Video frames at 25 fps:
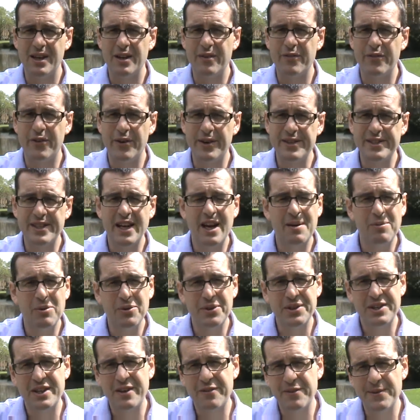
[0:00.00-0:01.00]
For example,
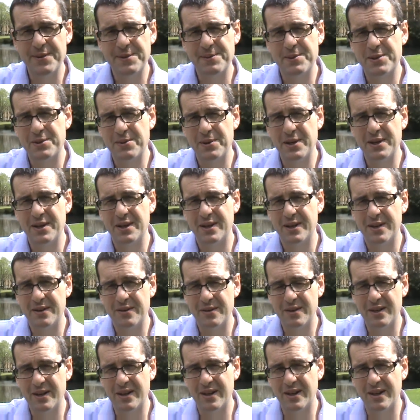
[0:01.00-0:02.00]
the difference between
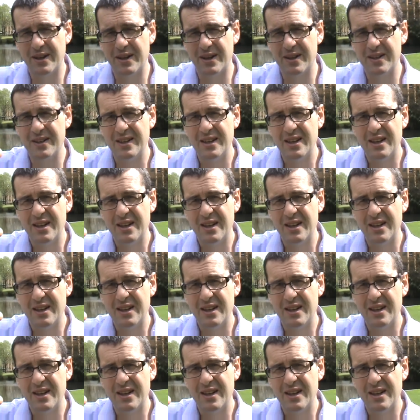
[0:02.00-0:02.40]
a